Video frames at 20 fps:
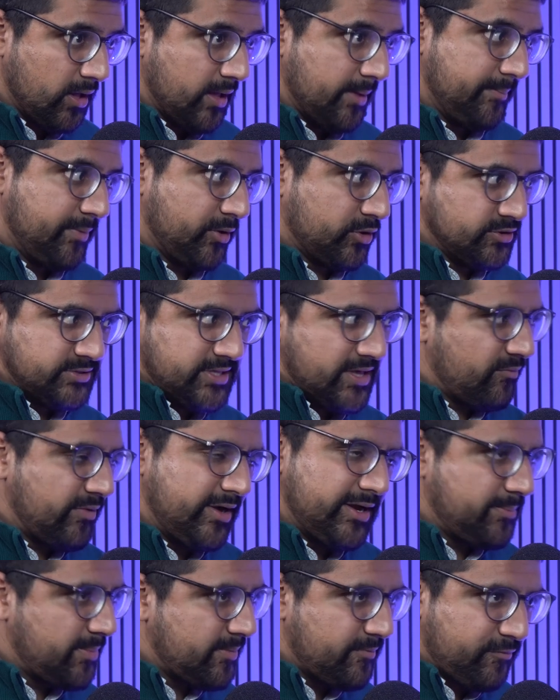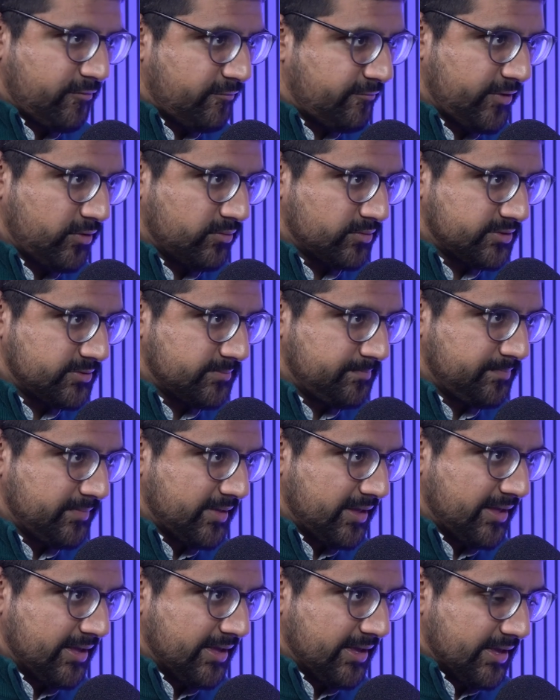because they've already been fulfilled.
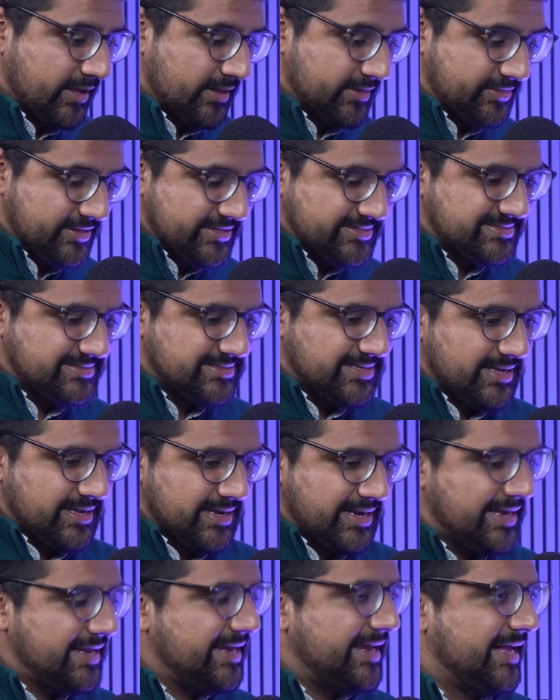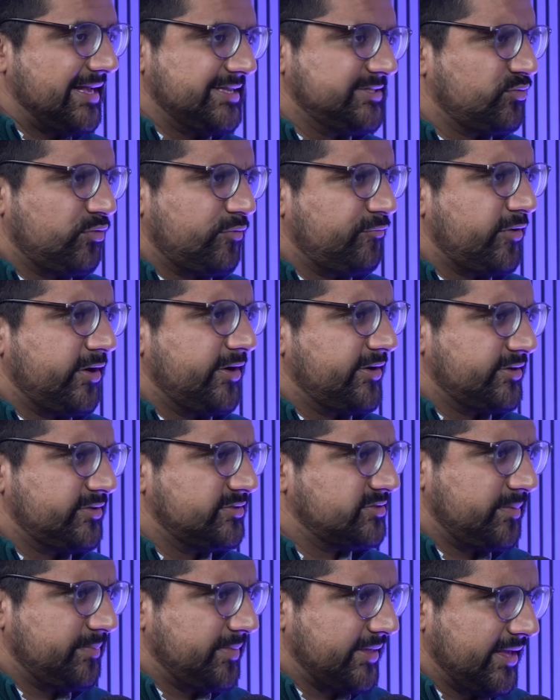This clearly is referring to
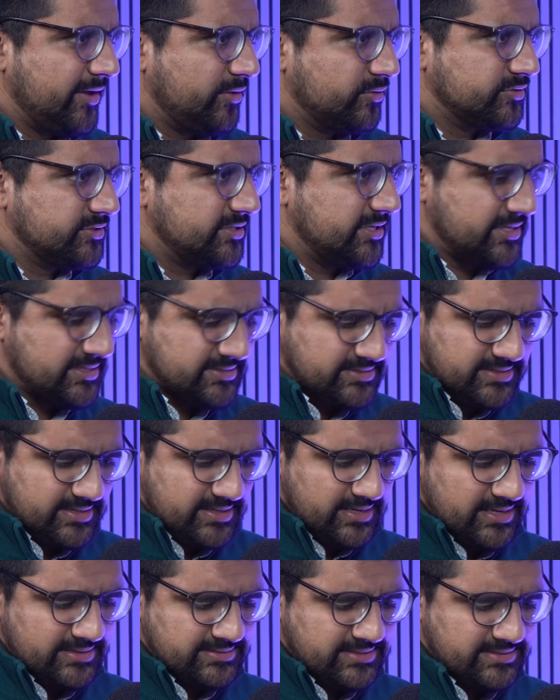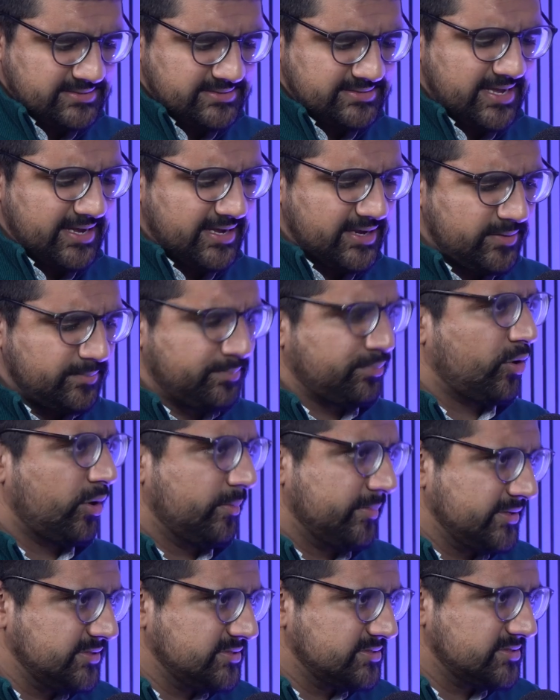something else. It's a second
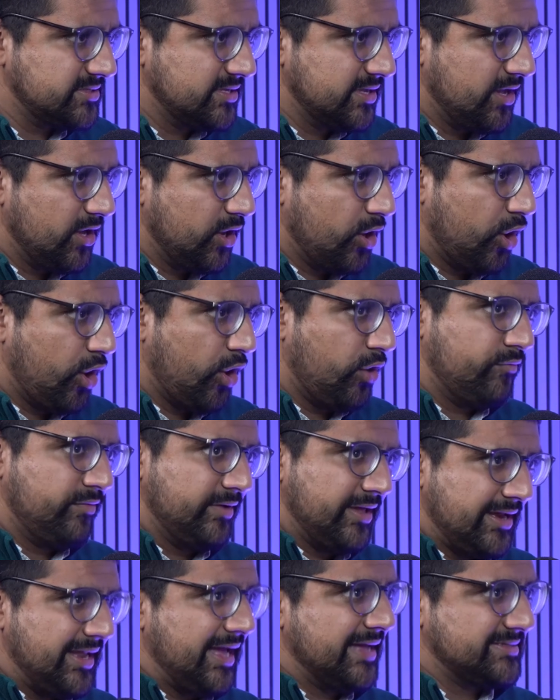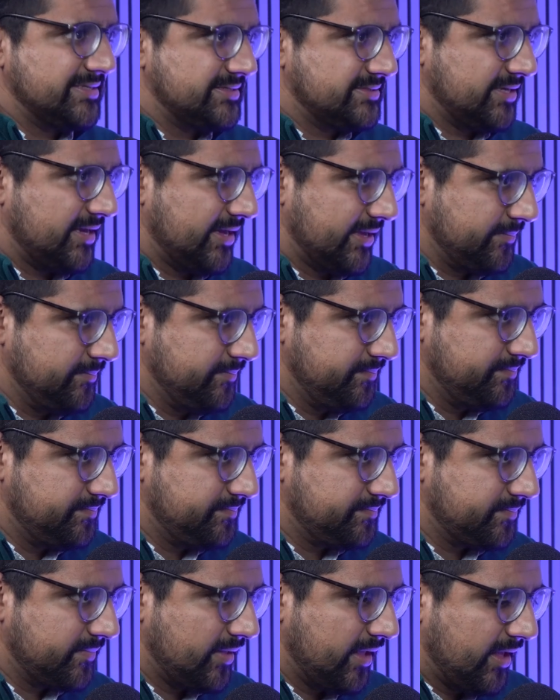promise of a latter time.
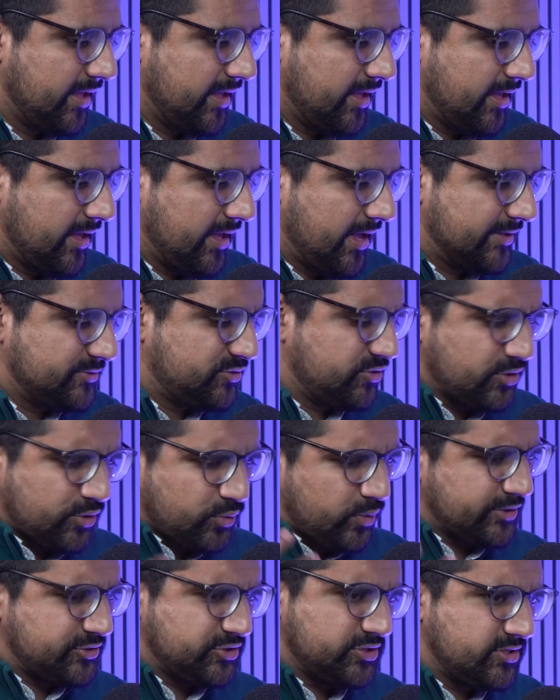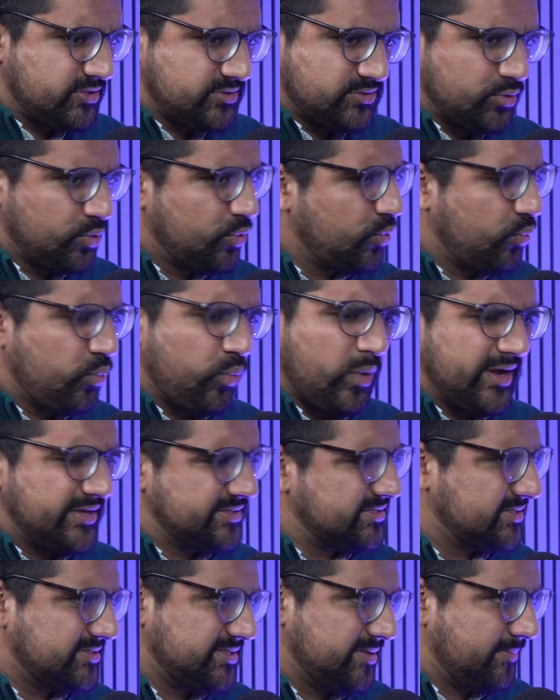And so the question is, what is
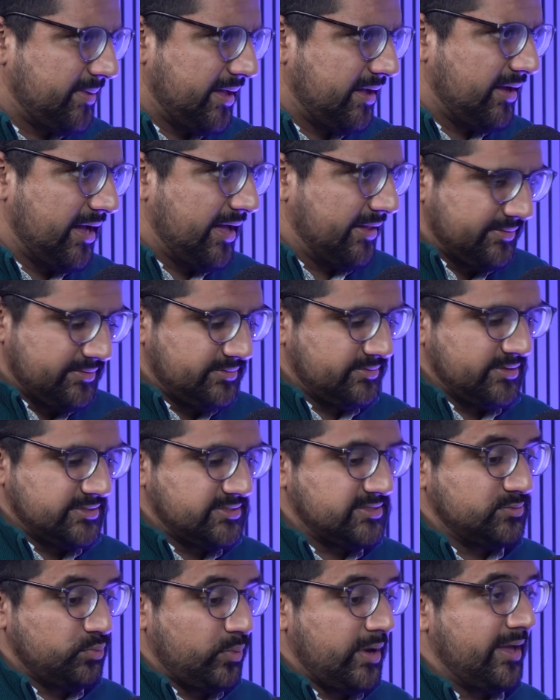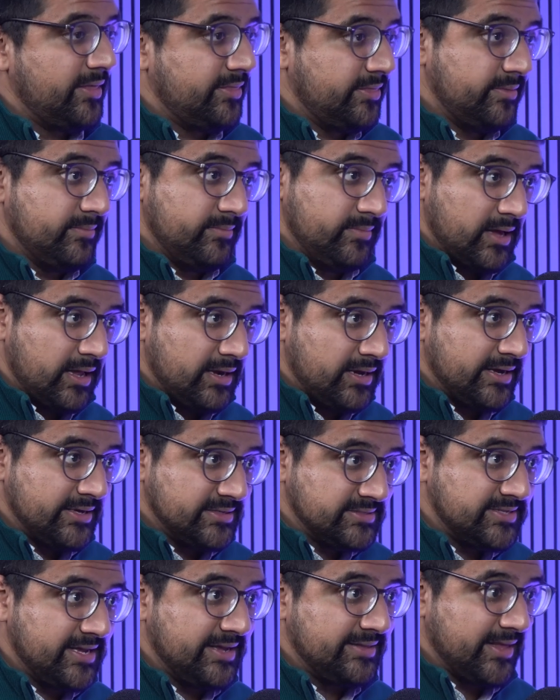this about? And this is where Allah
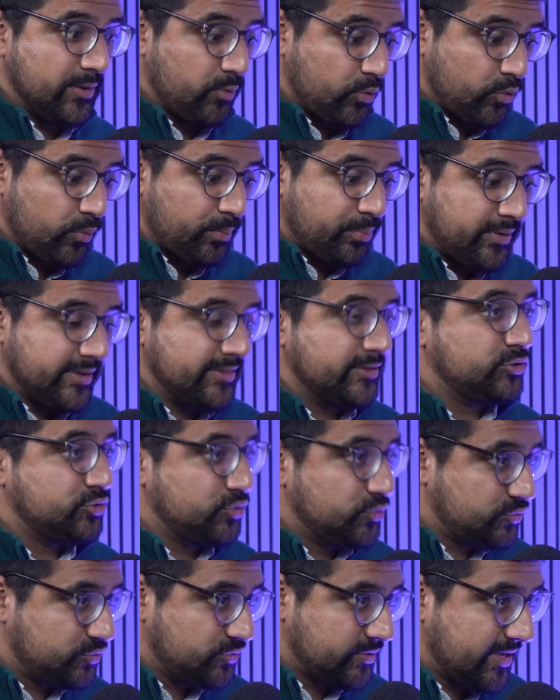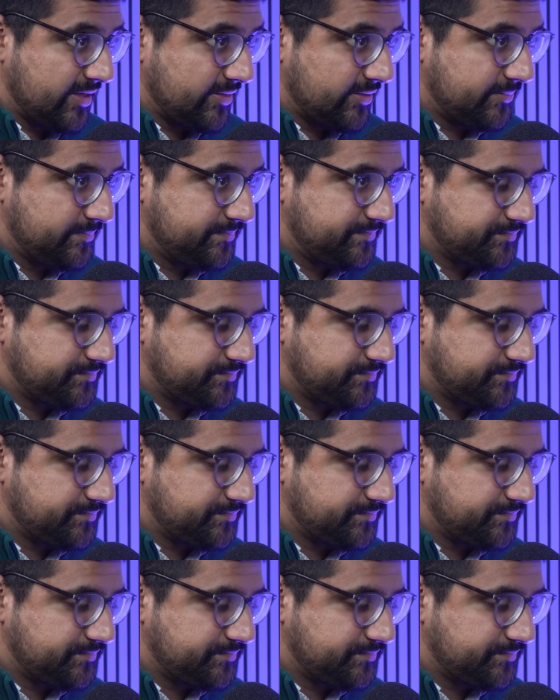is saying that we will bring the Jews together.